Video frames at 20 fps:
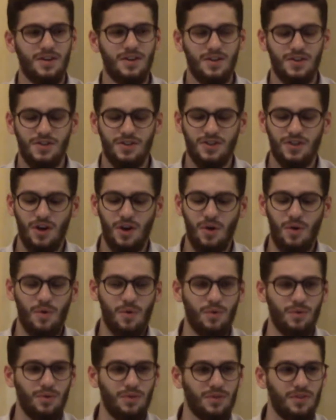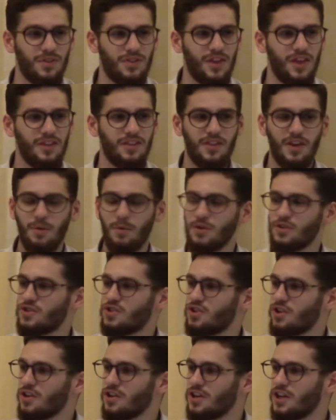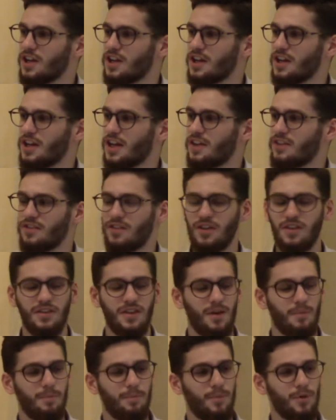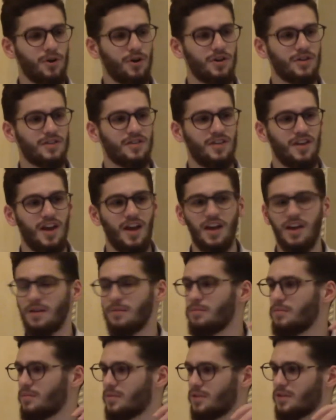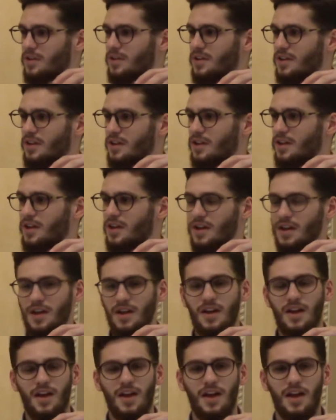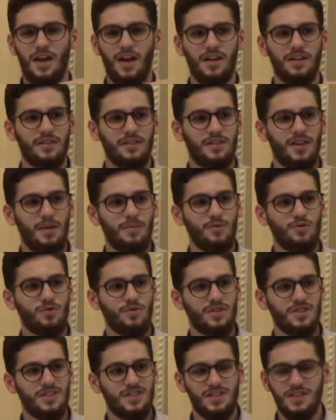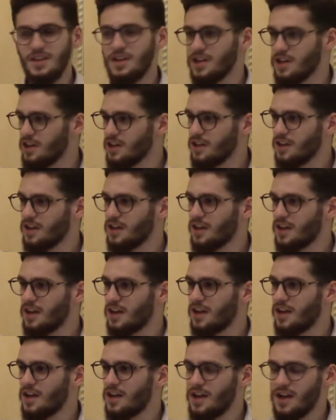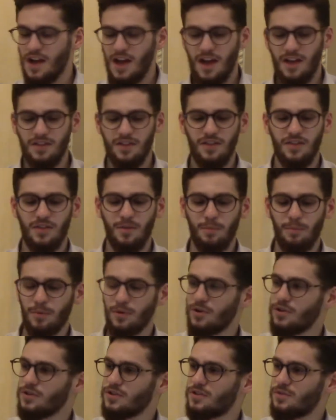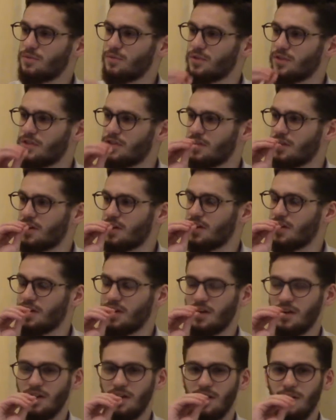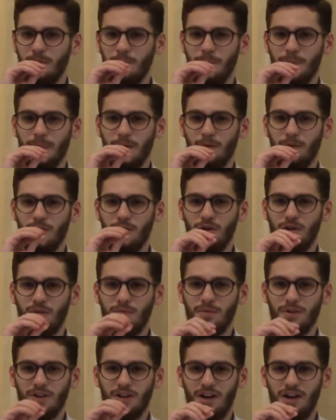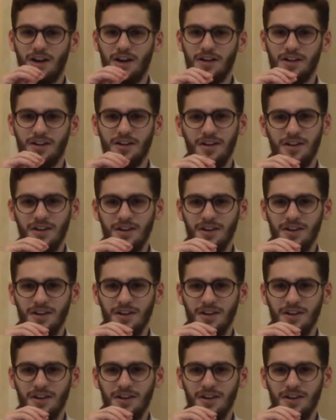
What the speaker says: So then they were turning, and then a bird came to the sea, and then the bird with the, what do you call it, the pod?